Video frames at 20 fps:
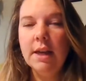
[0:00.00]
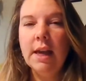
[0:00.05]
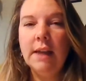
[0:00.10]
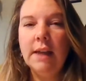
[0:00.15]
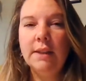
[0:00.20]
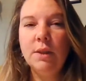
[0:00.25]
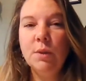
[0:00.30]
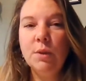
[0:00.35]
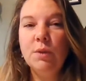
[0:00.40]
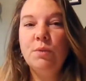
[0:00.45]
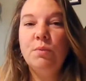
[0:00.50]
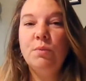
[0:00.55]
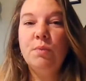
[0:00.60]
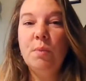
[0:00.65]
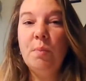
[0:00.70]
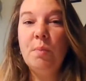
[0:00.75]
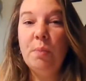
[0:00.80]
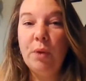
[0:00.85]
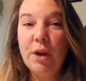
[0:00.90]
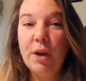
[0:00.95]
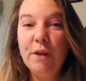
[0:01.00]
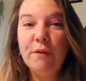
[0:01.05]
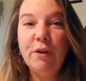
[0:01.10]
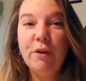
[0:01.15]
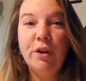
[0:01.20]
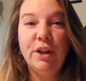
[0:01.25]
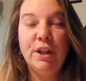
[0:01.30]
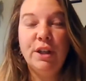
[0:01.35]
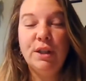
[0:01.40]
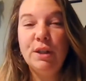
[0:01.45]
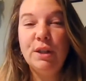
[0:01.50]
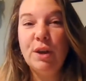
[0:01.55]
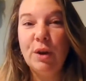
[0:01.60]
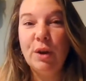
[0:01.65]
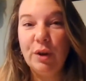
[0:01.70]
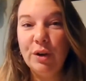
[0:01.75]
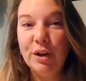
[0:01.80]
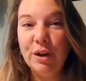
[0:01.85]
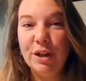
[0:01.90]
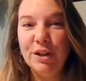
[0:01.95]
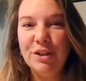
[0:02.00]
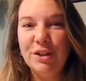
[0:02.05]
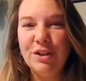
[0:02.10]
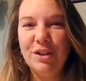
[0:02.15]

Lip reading: And so it's bravery, it's courage.